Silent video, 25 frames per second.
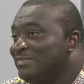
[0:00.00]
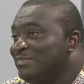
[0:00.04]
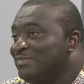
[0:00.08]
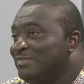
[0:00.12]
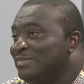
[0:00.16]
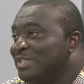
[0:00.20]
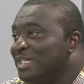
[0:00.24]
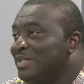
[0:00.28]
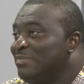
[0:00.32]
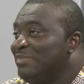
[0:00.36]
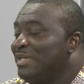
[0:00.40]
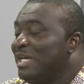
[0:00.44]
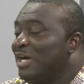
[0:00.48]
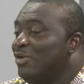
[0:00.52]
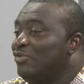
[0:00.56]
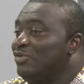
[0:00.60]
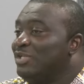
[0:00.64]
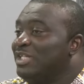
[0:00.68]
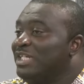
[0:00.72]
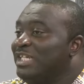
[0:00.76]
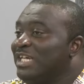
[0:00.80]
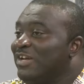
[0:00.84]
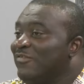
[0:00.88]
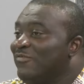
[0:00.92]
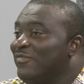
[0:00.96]
Maybe I would
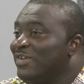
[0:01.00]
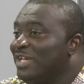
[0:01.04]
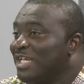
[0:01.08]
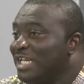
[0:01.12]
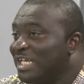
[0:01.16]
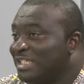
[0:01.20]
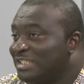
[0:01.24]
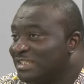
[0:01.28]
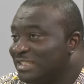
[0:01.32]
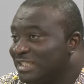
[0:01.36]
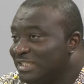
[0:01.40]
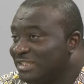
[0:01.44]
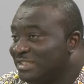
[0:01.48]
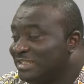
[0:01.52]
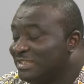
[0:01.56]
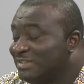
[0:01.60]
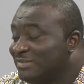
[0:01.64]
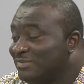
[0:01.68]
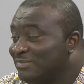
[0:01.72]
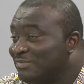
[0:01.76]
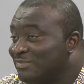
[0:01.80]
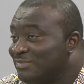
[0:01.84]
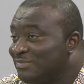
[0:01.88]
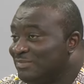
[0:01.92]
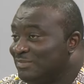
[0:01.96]
hear real estate.
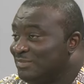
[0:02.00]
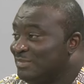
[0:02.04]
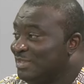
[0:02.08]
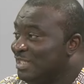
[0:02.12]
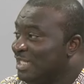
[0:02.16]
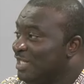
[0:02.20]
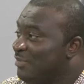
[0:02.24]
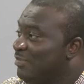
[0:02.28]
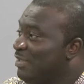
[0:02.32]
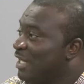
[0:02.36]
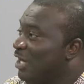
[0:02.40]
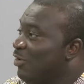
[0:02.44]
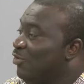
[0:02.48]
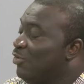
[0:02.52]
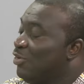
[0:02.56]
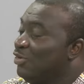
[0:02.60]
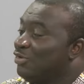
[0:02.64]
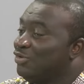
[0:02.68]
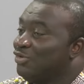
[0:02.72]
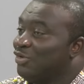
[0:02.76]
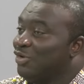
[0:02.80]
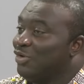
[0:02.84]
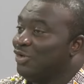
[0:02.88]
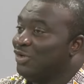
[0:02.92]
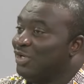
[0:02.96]
Maybe I will
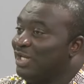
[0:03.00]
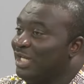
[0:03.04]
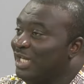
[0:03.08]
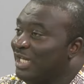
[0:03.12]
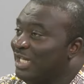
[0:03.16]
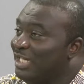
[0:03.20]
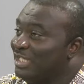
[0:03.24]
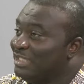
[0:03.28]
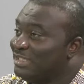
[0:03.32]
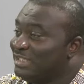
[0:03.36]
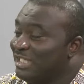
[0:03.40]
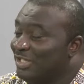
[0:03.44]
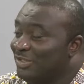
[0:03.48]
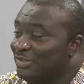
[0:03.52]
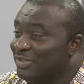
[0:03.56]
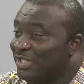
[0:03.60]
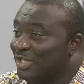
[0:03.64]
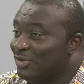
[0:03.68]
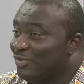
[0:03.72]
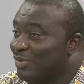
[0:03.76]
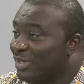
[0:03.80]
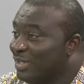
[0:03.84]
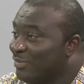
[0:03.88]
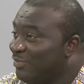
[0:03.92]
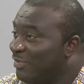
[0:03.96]
talk sound
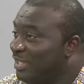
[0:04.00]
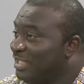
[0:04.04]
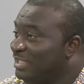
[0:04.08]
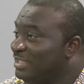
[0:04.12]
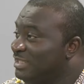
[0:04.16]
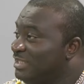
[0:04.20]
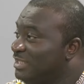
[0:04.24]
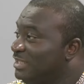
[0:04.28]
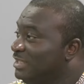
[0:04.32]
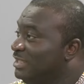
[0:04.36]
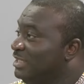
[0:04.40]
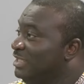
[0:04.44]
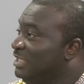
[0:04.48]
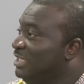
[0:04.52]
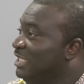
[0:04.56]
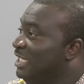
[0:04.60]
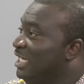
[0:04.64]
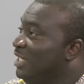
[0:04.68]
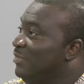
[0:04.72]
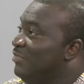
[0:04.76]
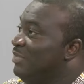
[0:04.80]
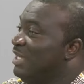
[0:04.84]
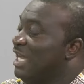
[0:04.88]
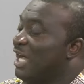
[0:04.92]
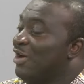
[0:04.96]
equipment.
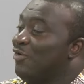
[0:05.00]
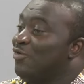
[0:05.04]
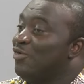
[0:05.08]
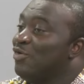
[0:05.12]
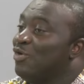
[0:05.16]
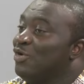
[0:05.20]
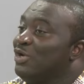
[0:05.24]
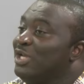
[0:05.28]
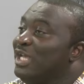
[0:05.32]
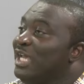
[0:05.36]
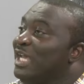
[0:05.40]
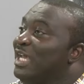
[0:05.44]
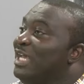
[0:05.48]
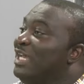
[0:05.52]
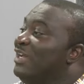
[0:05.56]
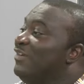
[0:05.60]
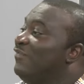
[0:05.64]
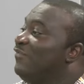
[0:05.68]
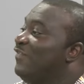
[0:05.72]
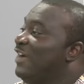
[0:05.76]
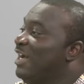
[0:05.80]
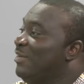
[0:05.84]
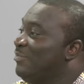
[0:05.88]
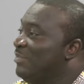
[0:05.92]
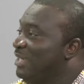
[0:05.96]
Maybe I will call
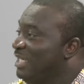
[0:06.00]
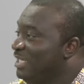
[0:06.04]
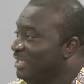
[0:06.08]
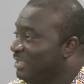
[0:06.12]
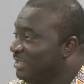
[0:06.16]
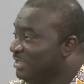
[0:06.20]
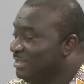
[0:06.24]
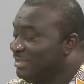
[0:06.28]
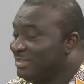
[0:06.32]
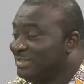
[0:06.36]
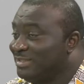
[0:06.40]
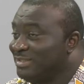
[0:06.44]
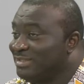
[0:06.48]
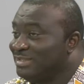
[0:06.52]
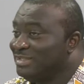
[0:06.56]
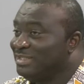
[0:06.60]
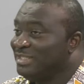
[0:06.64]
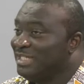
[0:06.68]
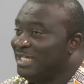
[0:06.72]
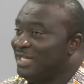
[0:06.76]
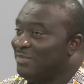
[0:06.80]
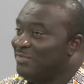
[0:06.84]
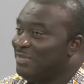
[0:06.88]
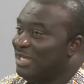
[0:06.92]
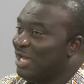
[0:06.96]
farming.
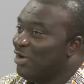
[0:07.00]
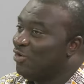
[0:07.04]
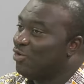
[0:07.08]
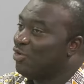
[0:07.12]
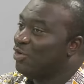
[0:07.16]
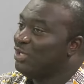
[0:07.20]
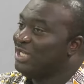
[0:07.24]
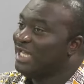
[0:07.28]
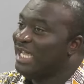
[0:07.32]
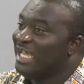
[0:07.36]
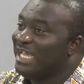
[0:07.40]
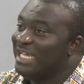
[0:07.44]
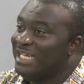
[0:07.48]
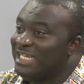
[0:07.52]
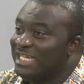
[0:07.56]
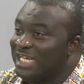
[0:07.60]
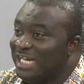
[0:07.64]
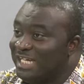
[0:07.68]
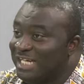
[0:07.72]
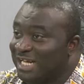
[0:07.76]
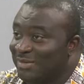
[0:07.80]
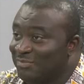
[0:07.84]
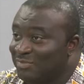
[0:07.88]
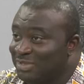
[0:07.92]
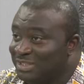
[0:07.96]
Maybe I will call any
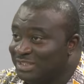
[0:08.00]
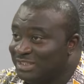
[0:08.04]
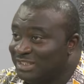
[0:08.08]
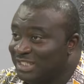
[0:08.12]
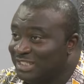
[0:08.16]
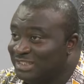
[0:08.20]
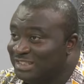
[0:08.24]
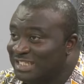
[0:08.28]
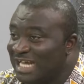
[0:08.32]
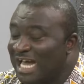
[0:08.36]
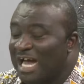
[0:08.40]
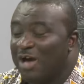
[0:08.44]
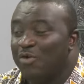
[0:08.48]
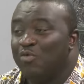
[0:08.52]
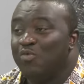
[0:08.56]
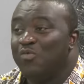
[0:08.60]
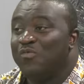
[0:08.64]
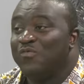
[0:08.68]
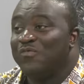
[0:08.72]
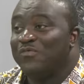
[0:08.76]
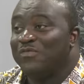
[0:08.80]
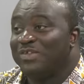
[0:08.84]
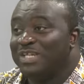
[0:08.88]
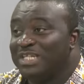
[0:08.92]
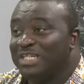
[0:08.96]
other business. I will feel